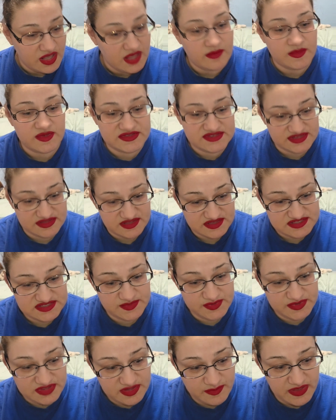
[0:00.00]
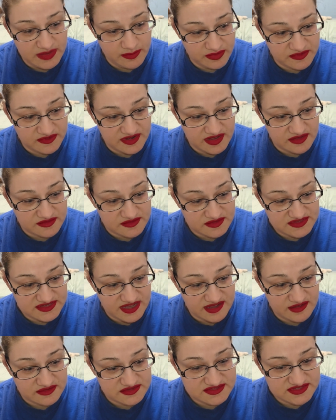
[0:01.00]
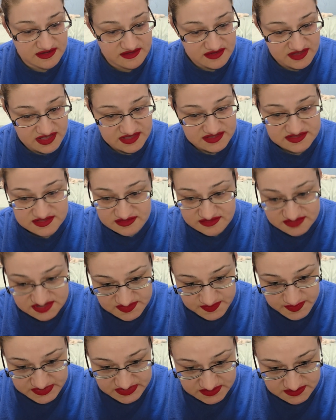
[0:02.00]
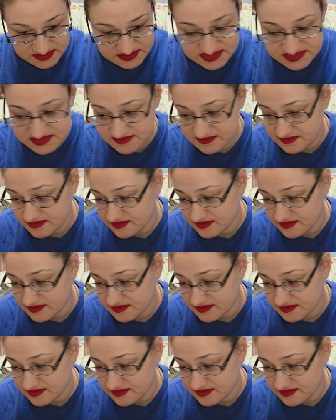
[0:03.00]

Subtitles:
because I like to put the paper towels down in case there are spills.